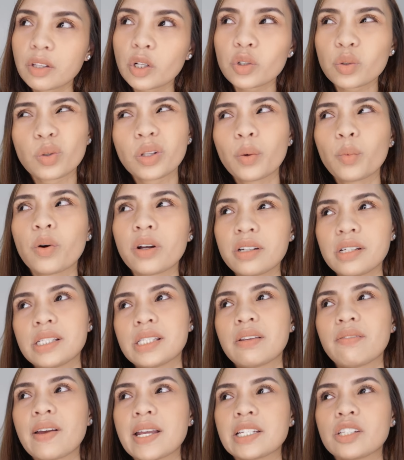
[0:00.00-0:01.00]
There's only one
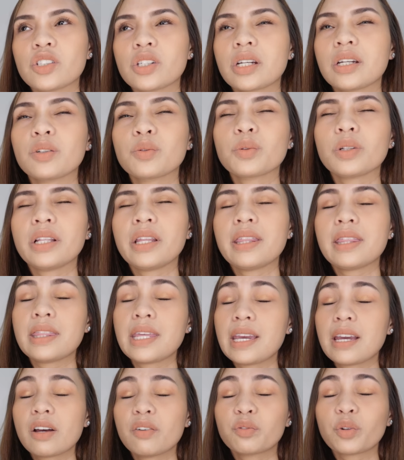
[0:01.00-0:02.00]
disadvantage I could really
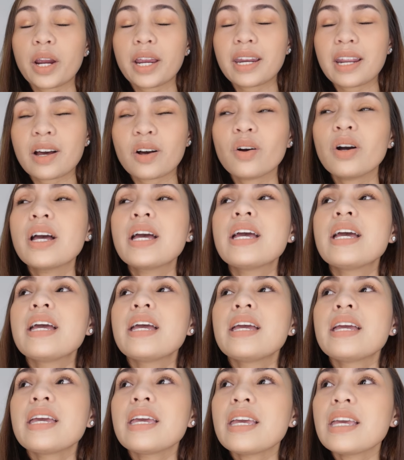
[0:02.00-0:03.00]
think of right now,
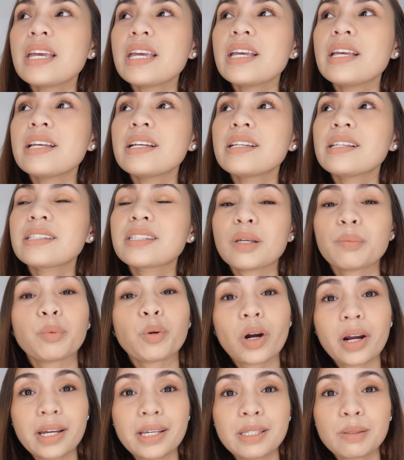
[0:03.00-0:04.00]
is the
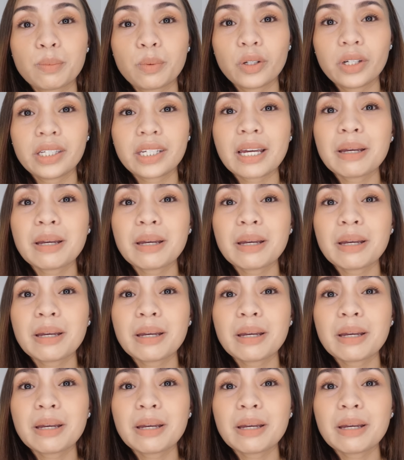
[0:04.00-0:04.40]
price point.